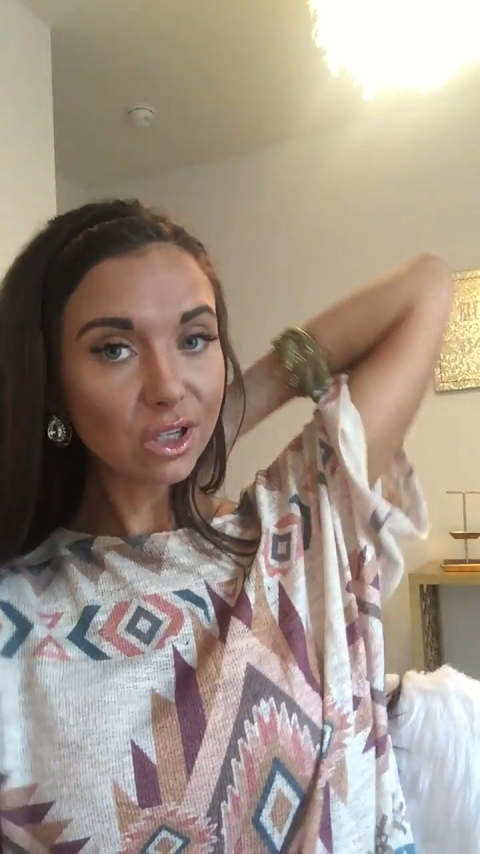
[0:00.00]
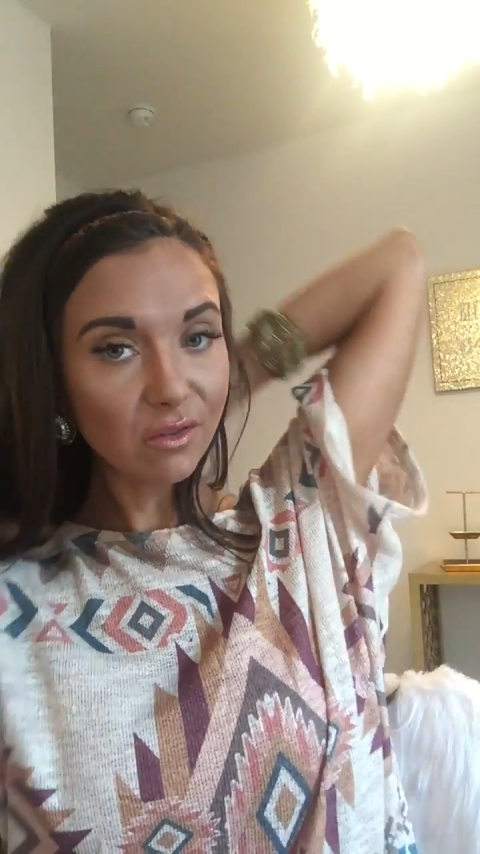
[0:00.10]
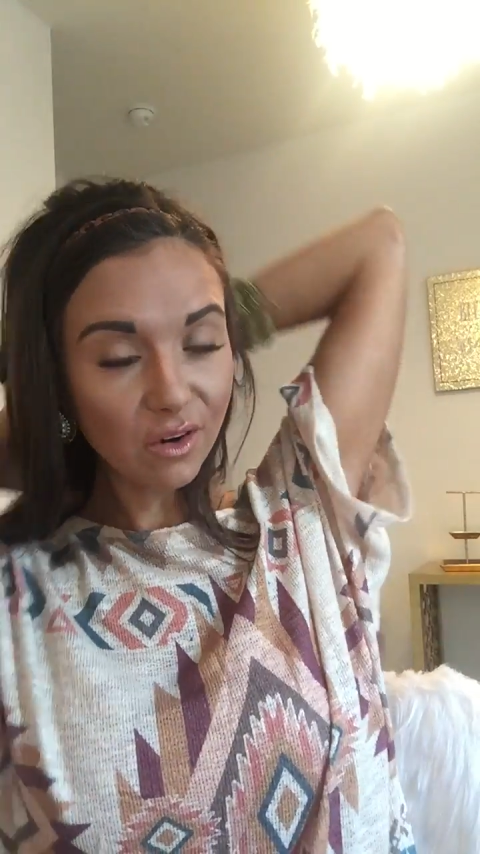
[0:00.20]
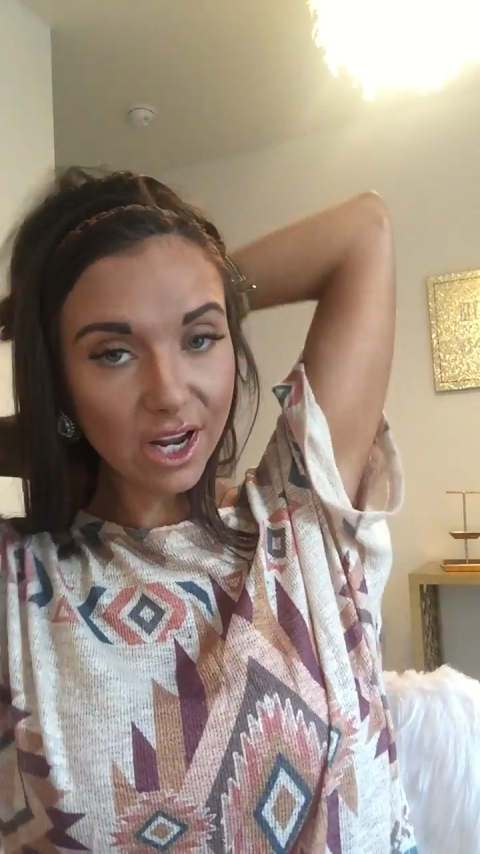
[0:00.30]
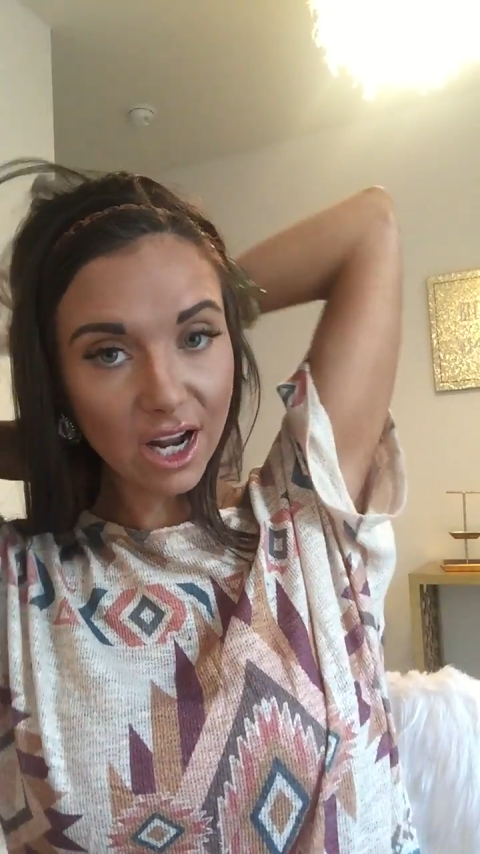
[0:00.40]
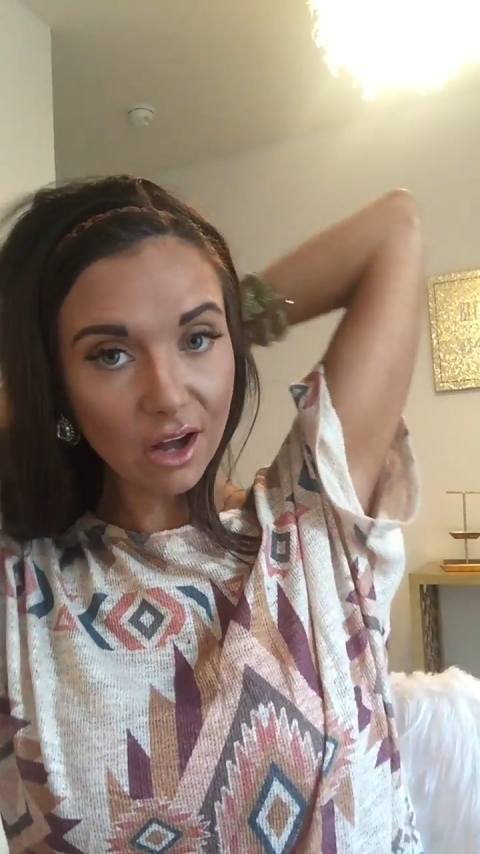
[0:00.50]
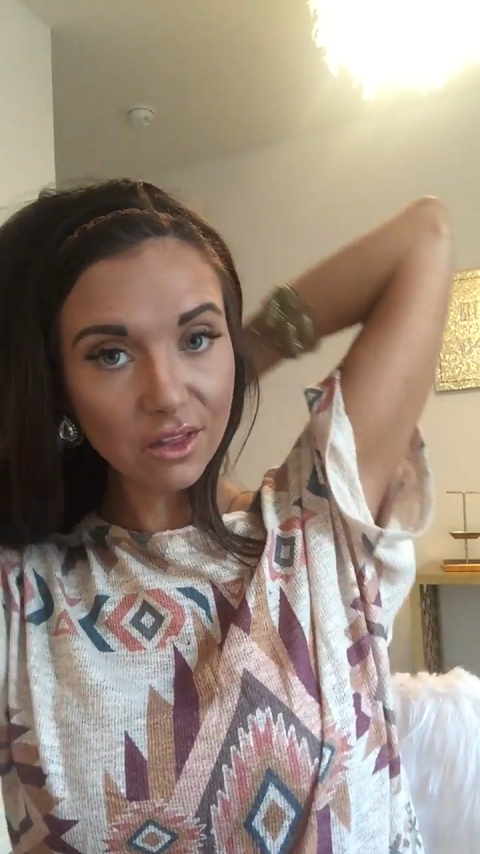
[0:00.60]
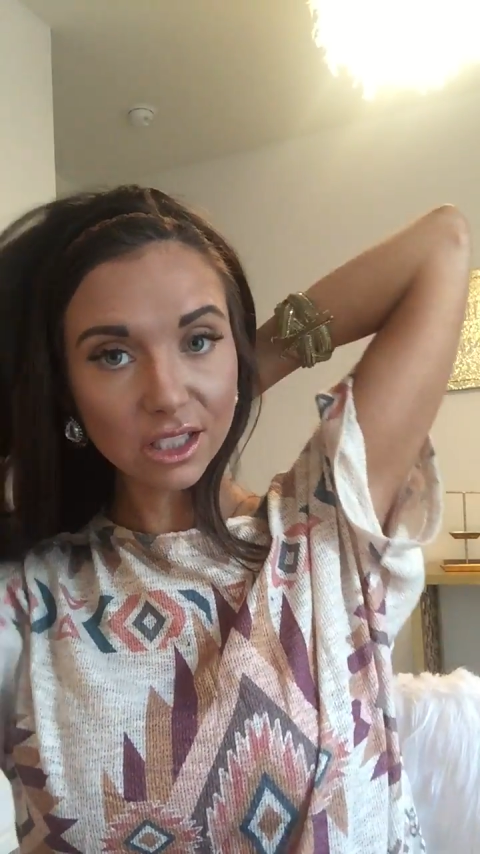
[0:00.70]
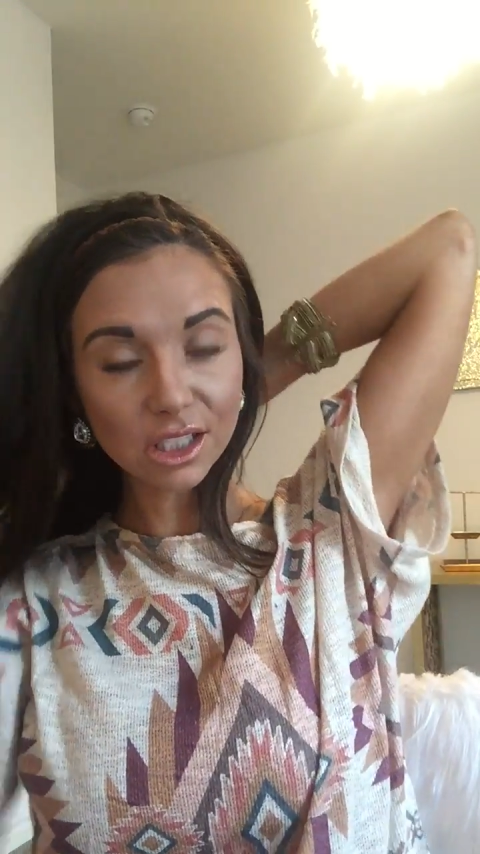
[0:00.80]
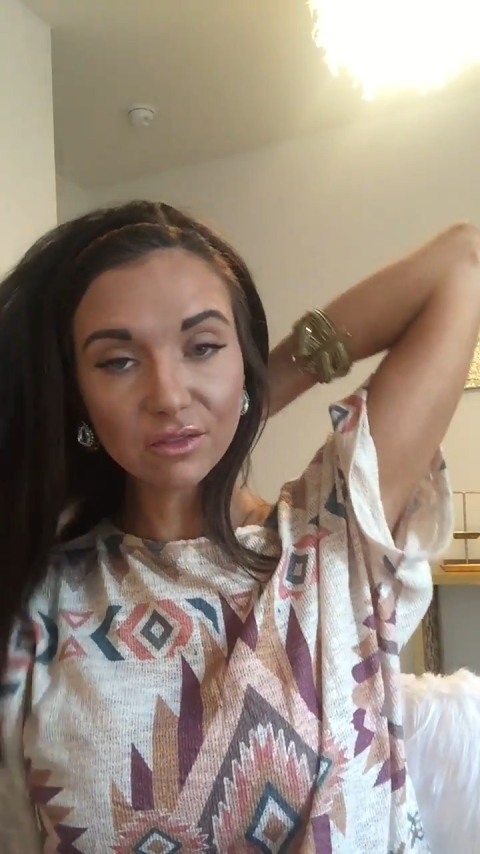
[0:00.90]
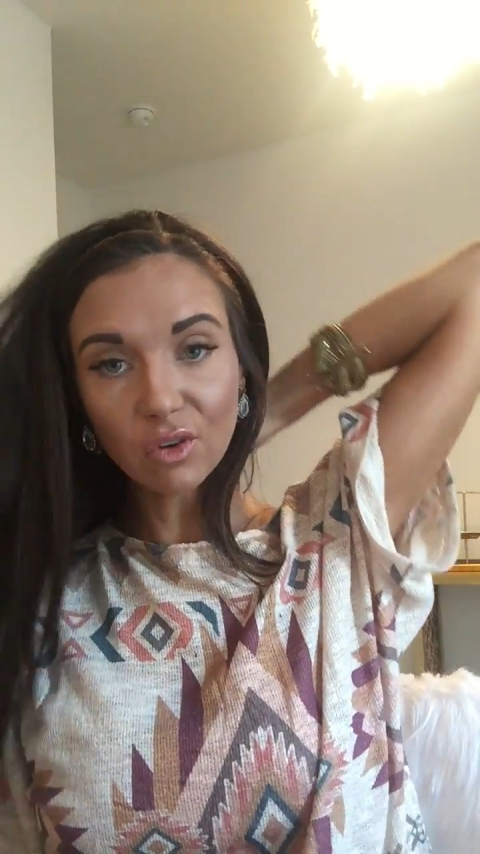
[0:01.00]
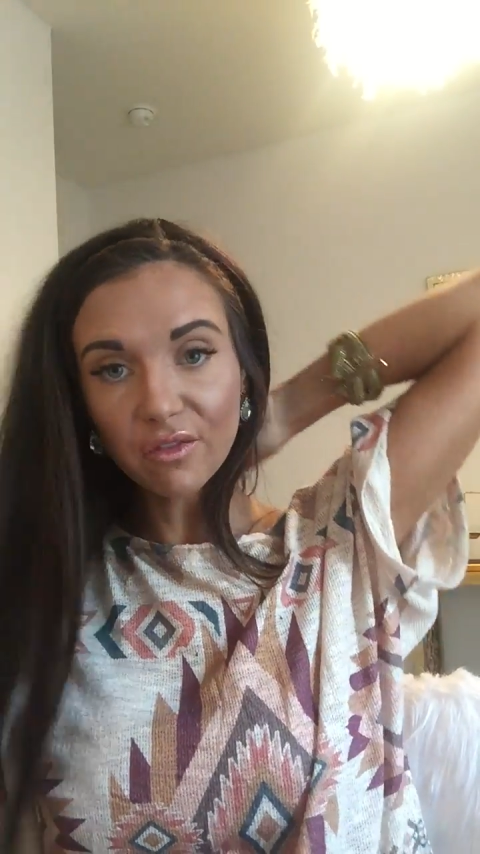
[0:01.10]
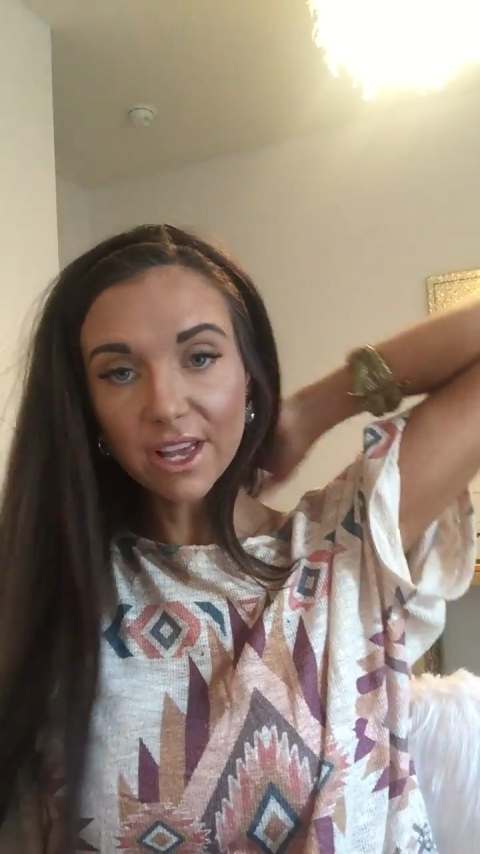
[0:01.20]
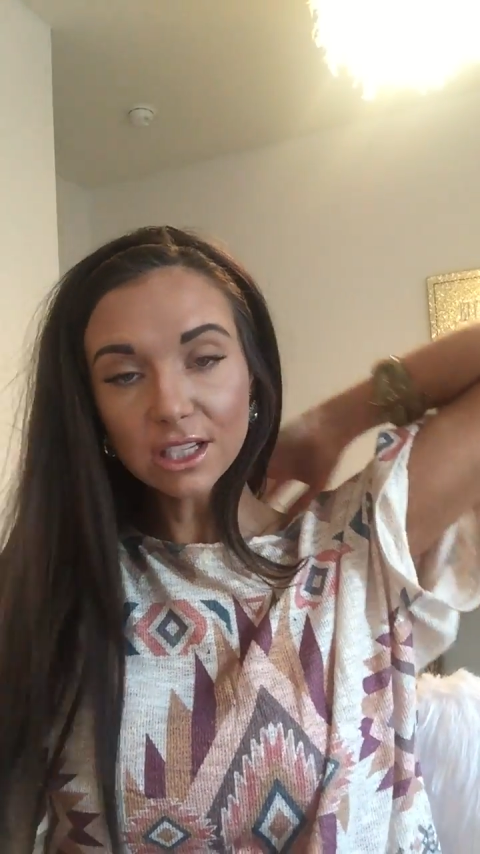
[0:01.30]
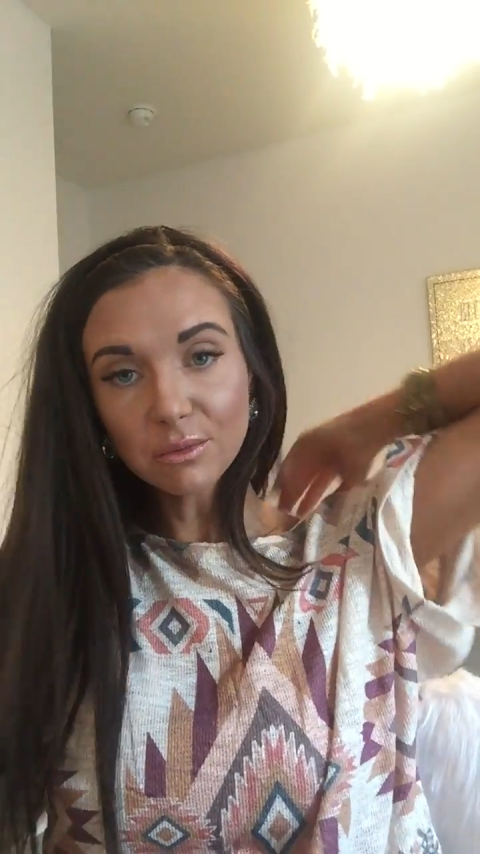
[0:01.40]
So for right now, this is full
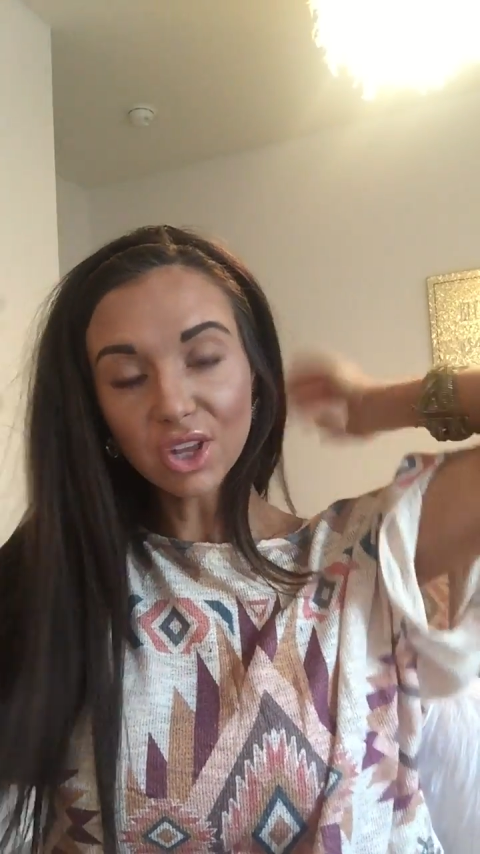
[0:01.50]
face